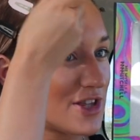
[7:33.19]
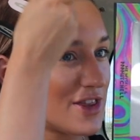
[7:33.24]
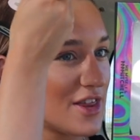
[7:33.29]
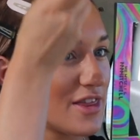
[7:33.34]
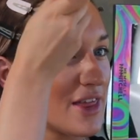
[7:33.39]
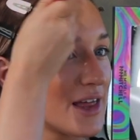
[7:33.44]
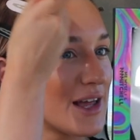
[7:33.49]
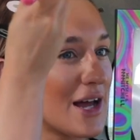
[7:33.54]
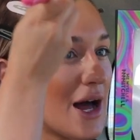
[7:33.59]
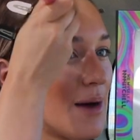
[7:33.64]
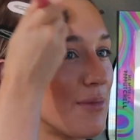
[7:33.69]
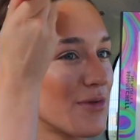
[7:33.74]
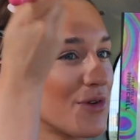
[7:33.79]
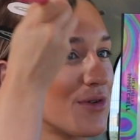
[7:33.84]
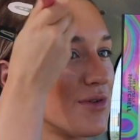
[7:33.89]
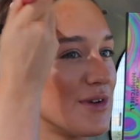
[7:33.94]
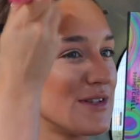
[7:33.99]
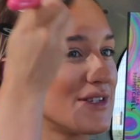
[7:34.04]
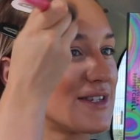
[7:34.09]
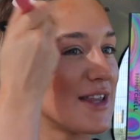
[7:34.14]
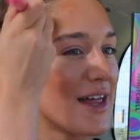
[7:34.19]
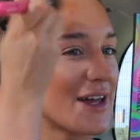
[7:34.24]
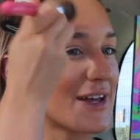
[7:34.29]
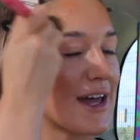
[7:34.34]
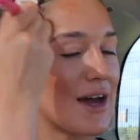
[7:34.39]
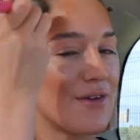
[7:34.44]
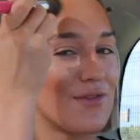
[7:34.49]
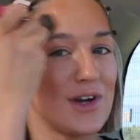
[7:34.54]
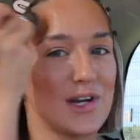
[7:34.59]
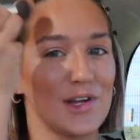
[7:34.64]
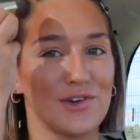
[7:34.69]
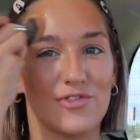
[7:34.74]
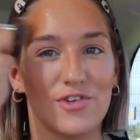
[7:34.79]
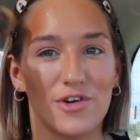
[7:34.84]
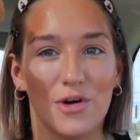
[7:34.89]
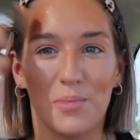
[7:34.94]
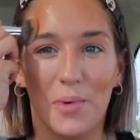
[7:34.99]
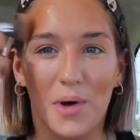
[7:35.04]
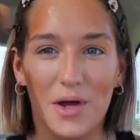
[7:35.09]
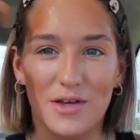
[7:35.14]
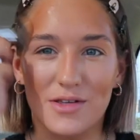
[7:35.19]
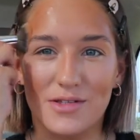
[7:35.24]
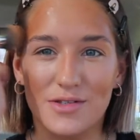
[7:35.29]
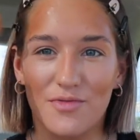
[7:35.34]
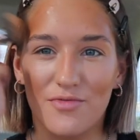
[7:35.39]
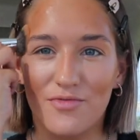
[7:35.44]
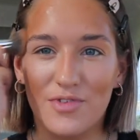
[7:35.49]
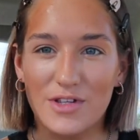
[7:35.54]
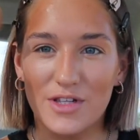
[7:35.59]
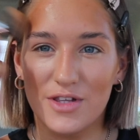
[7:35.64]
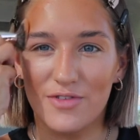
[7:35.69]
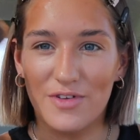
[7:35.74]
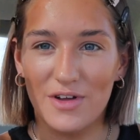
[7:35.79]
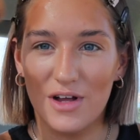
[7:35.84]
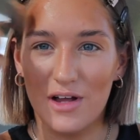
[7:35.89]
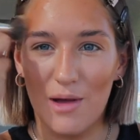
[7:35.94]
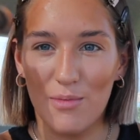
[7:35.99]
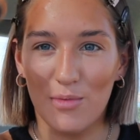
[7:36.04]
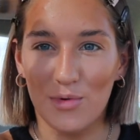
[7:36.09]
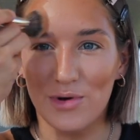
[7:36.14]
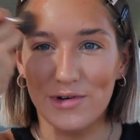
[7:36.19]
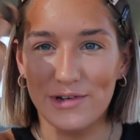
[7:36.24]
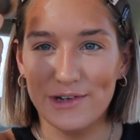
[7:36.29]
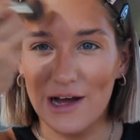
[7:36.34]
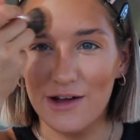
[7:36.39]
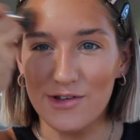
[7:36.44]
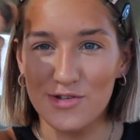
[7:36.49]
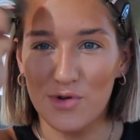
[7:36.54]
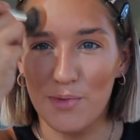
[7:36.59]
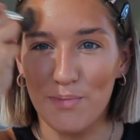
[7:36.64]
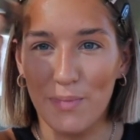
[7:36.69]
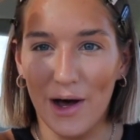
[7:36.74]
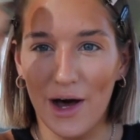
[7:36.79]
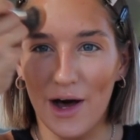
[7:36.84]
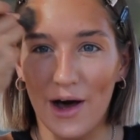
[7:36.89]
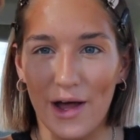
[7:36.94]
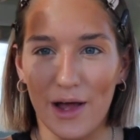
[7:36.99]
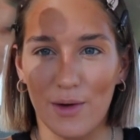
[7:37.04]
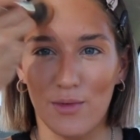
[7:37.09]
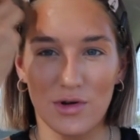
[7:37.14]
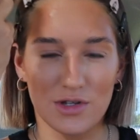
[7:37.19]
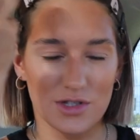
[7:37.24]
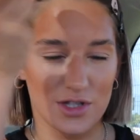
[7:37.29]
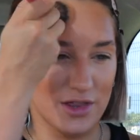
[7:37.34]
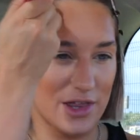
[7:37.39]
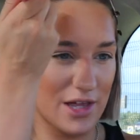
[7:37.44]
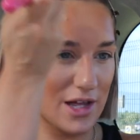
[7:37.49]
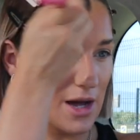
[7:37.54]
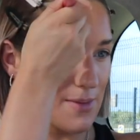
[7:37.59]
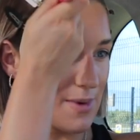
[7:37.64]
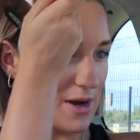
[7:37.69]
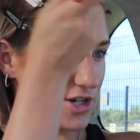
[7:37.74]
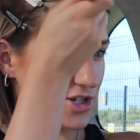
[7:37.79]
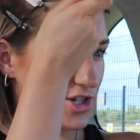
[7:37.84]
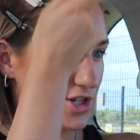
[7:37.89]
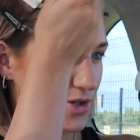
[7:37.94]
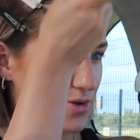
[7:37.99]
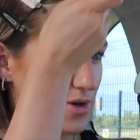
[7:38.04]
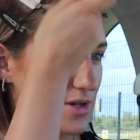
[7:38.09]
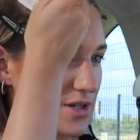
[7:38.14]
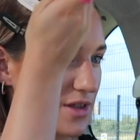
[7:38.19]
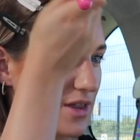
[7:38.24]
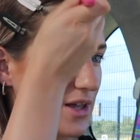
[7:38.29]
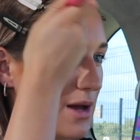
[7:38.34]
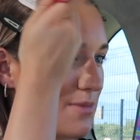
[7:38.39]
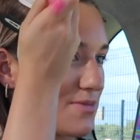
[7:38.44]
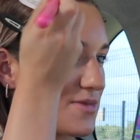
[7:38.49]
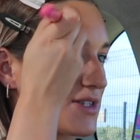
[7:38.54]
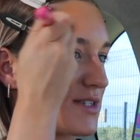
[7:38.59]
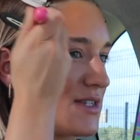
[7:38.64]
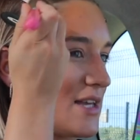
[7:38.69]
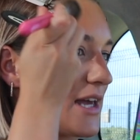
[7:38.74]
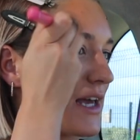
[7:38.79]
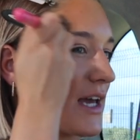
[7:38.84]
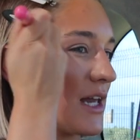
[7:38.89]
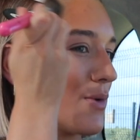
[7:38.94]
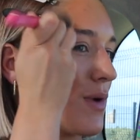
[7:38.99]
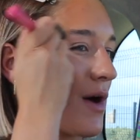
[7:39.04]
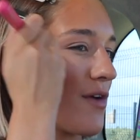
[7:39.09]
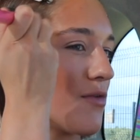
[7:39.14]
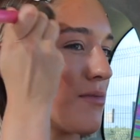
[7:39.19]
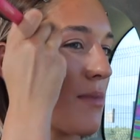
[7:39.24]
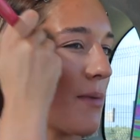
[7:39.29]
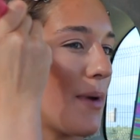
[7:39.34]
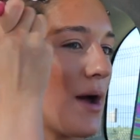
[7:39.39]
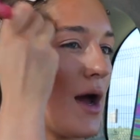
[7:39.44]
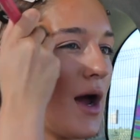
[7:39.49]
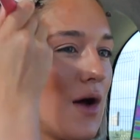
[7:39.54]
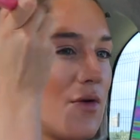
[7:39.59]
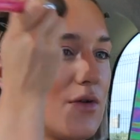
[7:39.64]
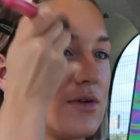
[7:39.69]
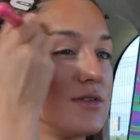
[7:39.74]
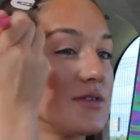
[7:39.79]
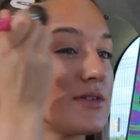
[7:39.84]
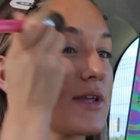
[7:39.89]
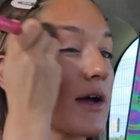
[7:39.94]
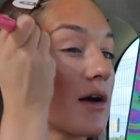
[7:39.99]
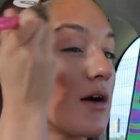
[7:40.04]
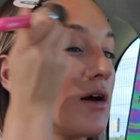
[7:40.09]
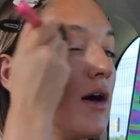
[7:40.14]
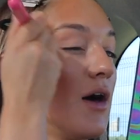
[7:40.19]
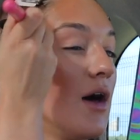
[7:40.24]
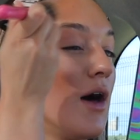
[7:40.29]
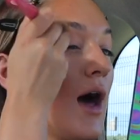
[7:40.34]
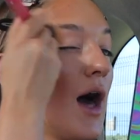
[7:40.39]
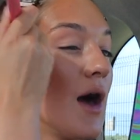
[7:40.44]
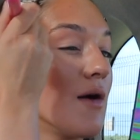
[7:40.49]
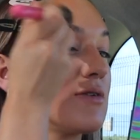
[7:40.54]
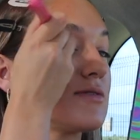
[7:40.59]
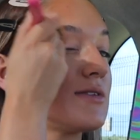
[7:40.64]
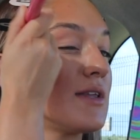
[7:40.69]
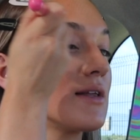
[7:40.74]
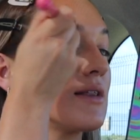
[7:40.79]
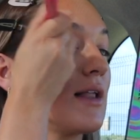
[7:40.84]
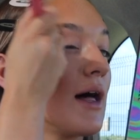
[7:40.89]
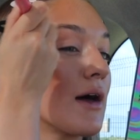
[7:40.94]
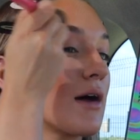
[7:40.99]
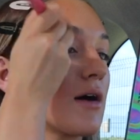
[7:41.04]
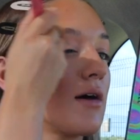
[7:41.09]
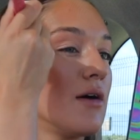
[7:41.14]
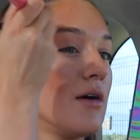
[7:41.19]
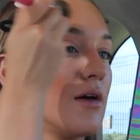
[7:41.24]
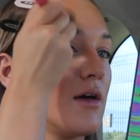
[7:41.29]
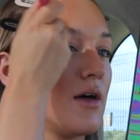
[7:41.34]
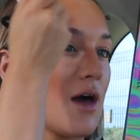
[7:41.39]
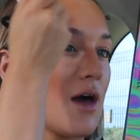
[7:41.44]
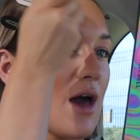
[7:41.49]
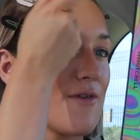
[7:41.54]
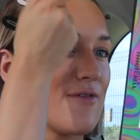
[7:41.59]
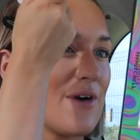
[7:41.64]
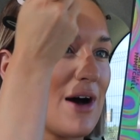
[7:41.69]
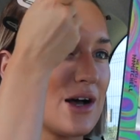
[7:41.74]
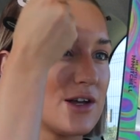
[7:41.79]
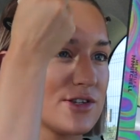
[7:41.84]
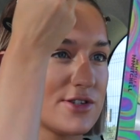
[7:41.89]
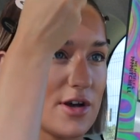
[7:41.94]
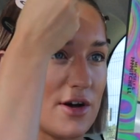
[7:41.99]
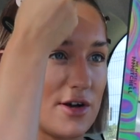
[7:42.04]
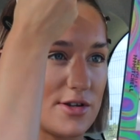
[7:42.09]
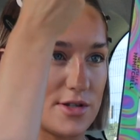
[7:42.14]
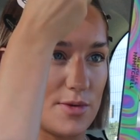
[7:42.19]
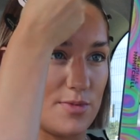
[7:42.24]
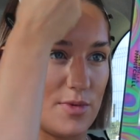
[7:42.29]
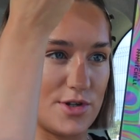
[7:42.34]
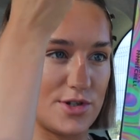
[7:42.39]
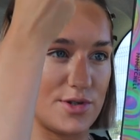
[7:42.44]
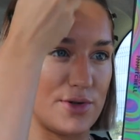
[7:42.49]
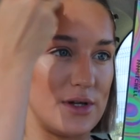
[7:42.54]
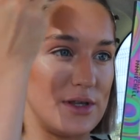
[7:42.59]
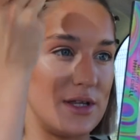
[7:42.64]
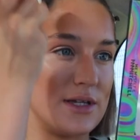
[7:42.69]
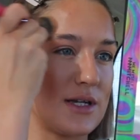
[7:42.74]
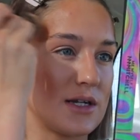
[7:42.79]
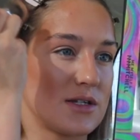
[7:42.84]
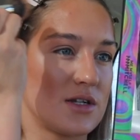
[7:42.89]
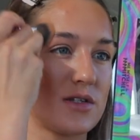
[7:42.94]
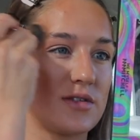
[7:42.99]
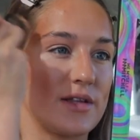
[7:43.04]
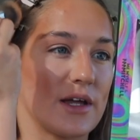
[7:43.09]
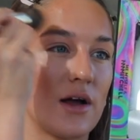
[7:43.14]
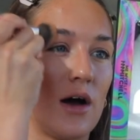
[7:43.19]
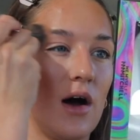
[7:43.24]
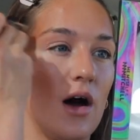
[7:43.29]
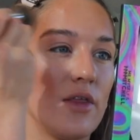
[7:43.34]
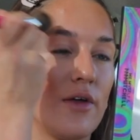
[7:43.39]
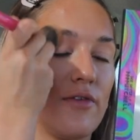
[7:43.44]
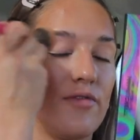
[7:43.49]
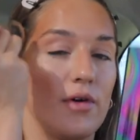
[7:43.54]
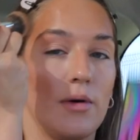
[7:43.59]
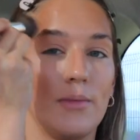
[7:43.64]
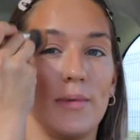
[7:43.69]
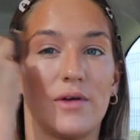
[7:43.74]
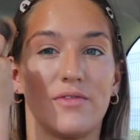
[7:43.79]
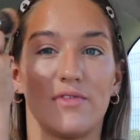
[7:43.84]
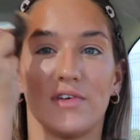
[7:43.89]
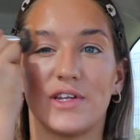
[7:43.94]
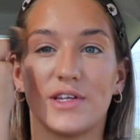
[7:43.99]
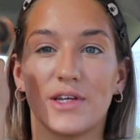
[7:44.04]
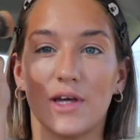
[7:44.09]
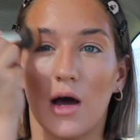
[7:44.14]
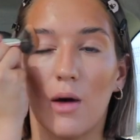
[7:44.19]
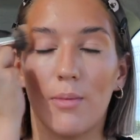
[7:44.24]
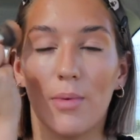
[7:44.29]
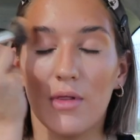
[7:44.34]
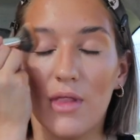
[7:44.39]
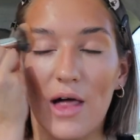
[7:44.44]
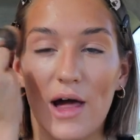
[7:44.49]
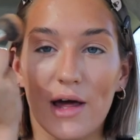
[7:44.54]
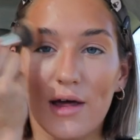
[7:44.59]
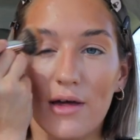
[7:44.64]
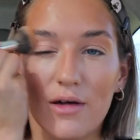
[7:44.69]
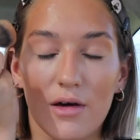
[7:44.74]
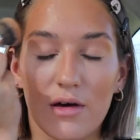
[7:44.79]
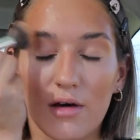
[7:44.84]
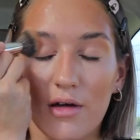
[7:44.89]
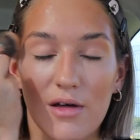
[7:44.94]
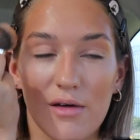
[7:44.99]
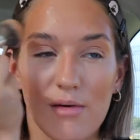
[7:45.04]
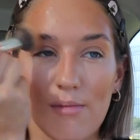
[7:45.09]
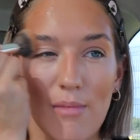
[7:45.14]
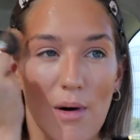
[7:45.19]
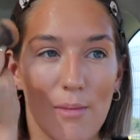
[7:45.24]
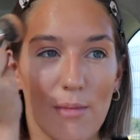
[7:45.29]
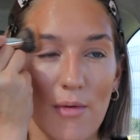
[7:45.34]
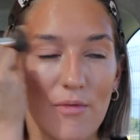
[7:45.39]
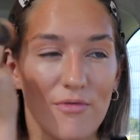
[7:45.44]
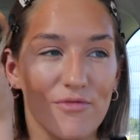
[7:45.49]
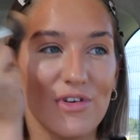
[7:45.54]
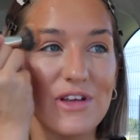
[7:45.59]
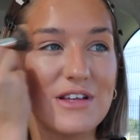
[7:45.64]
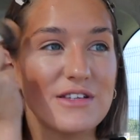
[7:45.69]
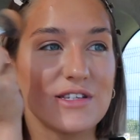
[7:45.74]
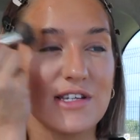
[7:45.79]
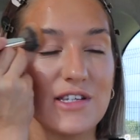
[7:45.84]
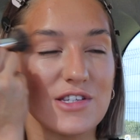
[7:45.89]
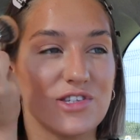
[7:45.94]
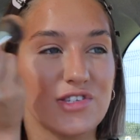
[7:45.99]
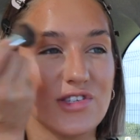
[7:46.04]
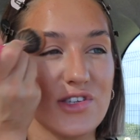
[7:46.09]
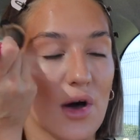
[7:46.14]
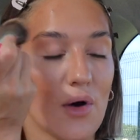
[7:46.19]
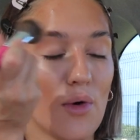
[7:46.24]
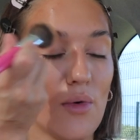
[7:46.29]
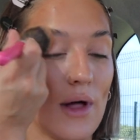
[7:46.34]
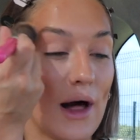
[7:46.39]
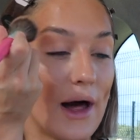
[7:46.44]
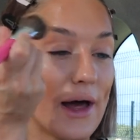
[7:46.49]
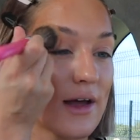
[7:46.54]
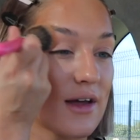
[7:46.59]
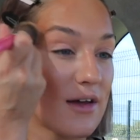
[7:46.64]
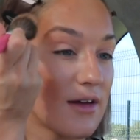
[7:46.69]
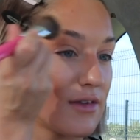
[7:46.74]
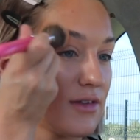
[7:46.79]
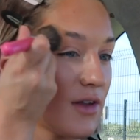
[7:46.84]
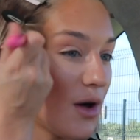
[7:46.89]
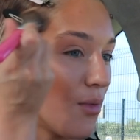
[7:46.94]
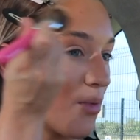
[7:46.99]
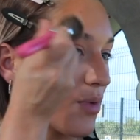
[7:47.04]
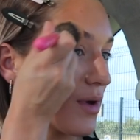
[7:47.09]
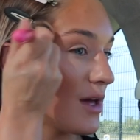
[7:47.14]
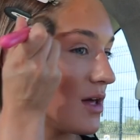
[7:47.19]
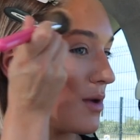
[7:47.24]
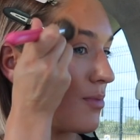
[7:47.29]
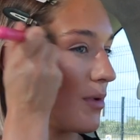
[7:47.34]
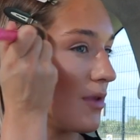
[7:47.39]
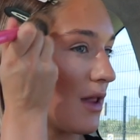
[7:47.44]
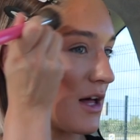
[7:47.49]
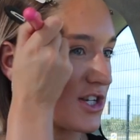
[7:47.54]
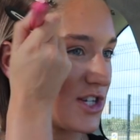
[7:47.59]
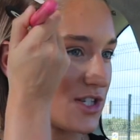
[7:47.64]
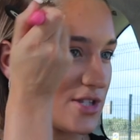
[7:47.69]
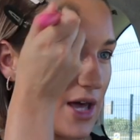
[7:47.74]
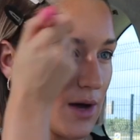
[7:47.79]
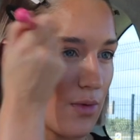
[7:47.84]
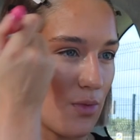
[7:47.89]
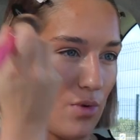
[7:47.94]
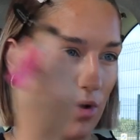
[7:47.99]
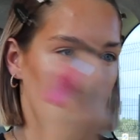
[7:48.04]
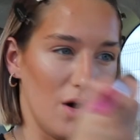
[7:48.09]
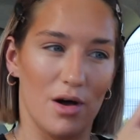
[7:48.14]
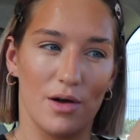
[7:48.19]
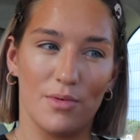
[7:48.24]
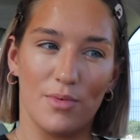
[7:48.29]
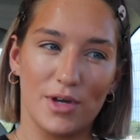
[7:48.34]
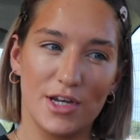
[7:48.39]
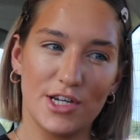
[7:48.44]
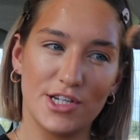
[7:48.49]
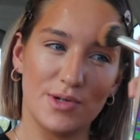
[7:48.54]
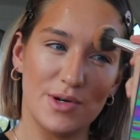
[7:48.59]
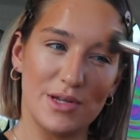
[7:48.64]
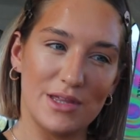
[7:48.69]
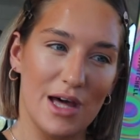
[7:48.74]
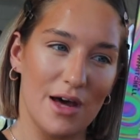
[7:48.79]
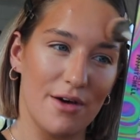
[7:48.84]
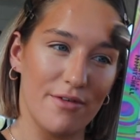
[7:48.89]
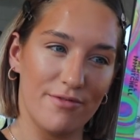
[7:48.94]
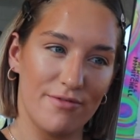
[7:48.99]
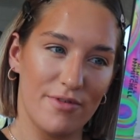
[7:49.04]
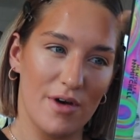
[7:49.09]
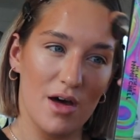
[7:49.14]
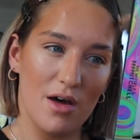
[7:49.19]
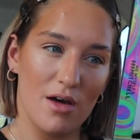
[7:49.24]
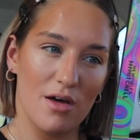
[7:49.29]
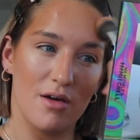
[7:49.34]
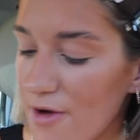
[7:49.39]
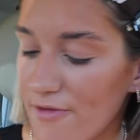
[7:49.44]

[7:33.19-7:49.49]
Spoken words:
Do they think I'm going to, like, get ready for a boy or something? Do they think I'm going out to a party? What do they think I'm actually doing? Do they think I'm sneaking away from my parents? Like, I always think, like, if I saw someone doing this, I'd just think, oh, they're filming a video. But, like, my mum thinks it's so, like, not weird, but, like, she's like, what? What are you doing that for?